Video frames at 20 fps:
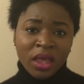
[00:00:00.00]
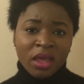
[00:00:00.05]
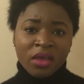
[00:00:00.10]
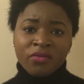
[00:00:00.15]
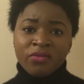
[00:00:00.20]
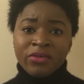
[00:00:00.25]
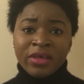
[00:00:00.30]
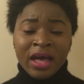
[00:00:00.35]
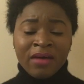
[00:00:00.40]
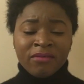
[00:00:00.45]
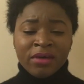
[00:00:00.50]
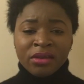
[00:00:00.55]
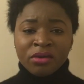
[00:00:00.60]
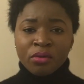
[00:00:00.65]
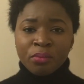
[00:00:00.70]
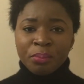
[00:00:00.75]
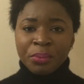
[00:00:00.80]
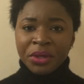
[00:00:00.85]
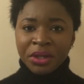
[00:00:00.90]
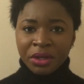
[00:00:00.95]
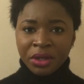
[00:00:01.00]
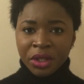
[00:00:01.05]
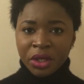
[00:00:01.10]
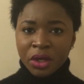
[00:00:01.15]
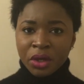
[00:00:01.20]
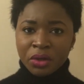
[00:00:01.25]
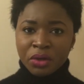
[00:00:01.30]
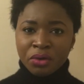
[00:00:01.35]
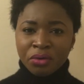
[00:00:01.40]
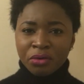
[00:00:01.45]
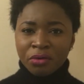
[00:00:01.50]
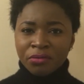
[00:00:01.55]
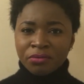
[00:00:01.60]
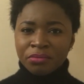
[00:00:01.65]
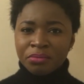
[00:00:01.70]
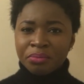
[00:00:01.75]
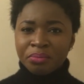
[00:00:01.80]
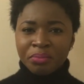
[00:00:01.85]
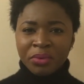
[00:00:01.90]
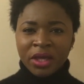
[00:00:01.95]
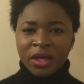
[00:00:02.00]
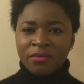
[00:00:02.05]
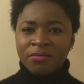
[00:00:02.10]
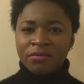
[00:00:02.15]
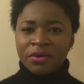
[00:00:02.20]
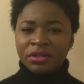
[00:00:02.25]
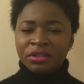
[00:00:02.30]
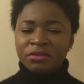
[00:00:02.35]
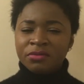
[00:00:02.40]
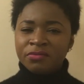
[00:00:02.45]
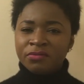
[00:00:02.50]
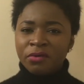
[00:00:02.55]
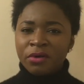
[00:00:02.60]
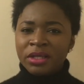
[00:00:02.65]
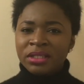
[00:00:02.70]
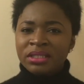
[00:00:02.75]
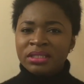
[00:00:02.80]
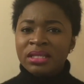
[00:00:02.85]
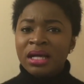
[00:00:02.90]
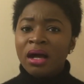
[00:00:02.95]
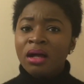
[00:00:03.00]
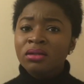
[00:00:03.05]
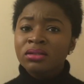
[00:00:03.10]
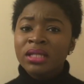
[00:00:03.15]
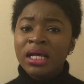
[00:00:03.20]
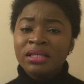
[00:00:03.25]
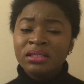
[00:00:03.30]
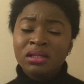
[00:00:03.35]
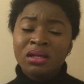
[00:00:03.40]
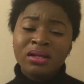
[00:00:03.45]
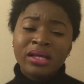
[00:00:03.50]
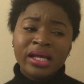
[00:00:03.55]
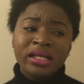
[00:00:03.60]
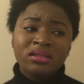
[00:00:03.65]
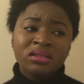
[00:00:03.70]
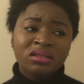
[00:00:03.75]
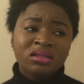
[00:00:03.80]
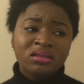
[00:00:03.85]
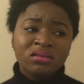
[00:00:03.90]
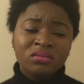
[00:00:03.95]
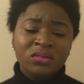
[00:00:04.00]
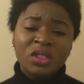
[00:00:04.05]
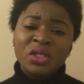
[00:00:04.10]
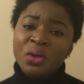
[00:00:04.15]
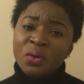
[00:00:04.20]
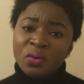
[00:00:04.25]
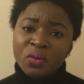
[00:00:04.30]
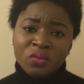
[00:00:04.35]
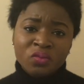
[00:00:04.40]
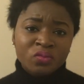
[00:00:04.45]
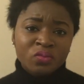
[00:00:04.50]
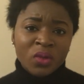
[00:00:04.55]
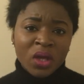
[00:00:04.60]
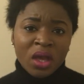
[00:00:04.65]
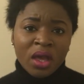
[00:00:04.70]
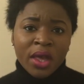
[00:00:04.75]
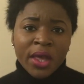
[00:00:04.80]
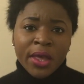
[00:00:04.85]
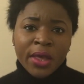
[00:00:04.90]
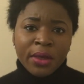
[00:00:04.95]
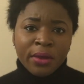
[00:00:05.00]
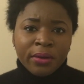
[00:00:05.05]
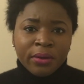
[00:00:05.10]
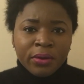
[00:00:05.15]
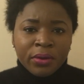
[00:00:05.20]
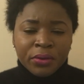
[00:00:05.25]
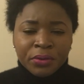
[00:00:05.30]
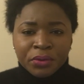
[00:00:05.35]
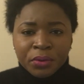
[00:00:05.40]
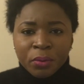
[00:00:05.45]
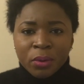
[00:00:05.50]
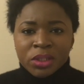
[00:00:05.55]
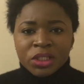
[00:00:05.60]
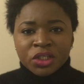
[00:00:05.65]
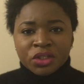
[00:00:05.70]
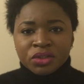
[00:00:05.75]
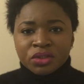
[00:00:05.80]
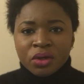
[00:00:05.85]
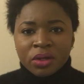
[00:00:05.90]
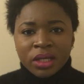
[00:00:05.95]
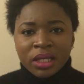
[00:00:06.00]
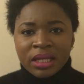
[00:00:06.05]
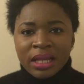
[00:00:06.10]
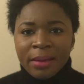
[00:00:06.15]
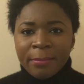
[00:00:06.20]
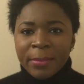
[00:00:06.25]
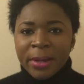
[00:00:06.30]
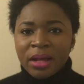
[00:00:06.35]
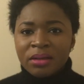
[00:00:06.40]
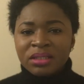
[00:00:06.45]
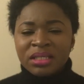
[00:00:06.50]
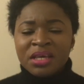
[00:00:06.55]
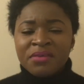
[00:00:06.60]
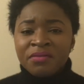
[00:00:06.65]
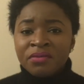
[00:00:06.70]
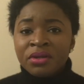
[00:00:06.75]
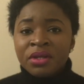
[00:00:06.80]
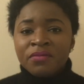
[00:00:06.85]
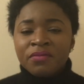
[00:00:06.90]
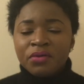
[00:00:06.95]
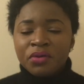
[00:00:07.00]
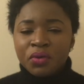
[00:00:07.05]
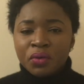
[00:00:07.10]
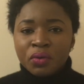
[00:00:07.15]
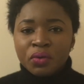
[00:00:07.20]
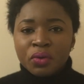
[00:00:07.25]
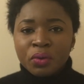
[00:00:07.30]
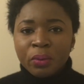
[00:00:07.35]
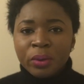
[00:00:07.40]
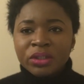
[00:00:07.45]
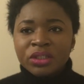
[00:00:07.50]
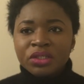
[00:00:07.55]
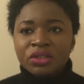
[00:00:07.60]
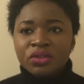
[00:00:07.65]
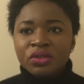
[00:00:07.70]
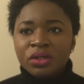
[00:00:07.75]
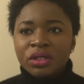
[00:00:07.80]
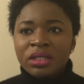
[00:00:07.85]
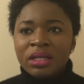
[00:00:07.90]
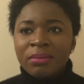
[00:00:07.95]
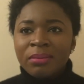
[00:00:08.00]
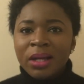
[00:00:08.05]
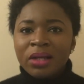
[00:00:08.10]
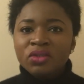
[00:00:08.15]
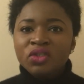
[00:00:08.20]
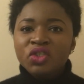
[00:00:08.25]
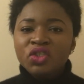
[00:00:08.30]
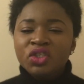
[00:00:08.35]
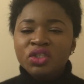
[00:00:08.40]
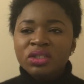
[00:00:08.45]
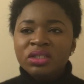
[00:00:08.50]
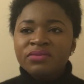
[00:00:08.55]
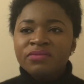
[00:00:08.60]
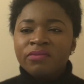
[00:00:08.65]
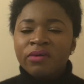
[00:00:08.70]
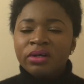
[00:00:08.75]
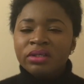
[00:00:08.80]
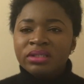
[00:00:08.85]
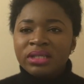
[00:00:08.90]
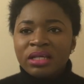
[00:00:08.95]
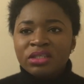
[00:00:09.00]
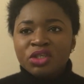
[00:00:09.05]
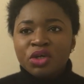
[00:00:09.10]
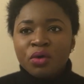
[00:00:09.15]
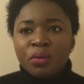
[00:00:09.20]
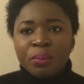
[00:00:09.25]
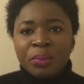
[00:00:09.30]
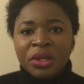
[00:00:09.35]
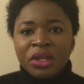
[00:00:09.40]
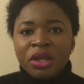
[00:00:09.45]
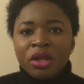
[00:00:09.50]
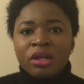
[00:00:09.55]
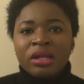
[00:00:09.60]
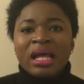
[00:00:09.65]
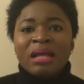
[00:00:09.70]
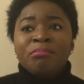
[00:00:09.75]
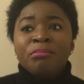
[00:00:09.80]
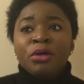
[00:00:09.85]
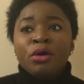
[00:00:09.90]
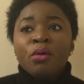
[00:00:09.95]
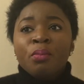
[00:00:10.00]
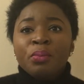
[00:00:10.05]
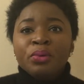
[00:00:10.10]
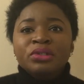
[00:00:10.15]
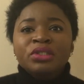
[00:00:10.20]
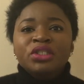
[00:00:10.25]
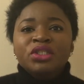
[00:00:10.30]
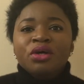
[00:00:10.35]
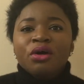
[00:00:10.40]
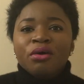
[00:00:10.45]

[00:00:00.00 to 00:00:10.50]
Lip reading: If you have an opinion, don't be afraid to voice it out, as long as you know what you're talking about. Even if you don't know what you're talking about, just voice out your opinion and be open to